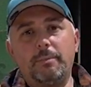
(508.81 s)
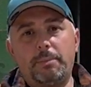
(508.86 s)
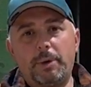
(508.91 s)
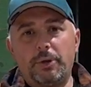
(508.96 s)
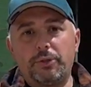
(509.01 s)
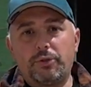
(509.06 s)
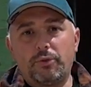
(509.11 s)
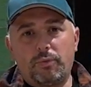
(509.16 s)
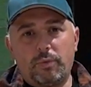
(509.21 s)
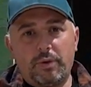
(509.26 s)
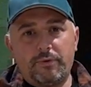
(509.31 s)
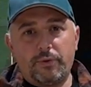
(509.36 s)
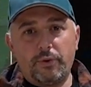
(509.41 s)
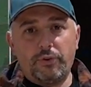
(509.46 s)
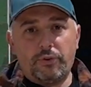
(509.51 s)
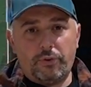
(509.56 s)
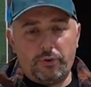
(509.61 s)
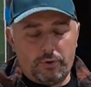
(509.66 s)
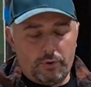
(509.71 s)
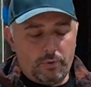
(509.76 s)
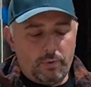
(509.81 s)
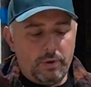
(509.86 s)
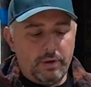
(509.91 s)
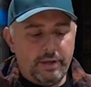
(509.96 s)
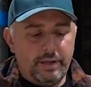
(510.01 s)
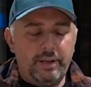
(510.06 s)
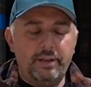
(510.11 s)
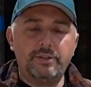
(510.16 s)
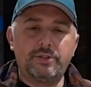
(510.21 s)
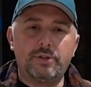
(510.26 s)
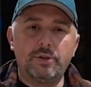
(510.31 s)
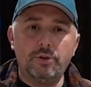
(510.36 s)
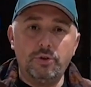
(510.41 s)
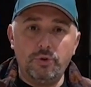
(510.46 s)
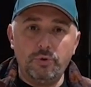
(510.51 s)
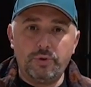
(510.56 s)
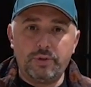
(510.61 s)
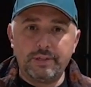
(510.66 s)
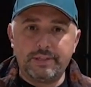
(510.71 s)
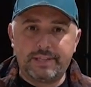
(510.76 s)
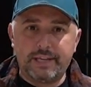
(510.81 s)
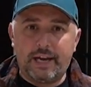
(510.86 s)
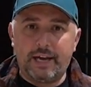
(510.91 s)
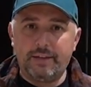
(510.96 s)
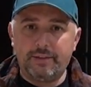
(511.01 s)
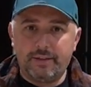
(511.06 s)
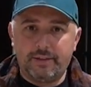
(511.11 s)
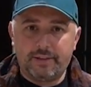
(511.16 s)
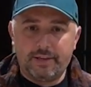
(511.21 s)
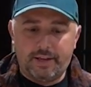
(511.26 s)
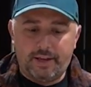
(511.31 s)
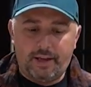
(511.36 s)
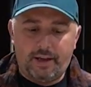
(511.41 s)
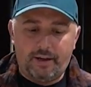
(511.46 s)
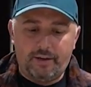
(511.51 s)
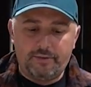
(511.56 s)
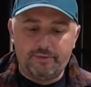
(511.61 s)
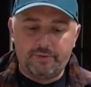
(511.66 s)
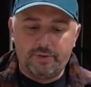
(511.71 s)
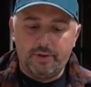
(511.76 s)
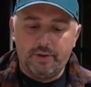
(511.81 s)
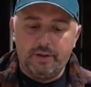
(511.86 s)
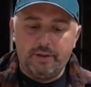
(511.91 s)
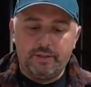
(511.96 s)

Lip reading: about the River 2 is the new design that they have.